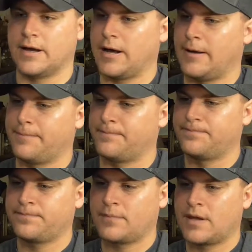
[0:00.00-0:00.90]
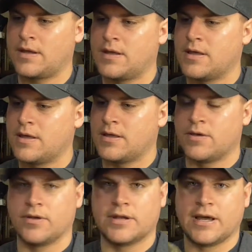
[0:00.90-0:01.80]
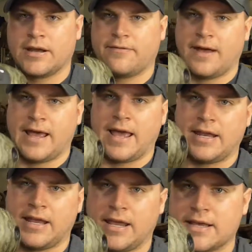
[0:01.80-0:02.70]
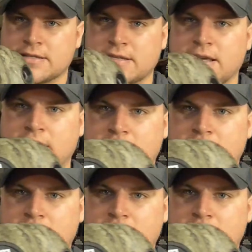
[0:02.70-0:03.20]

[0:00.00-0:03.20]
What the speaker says: The only negative I had is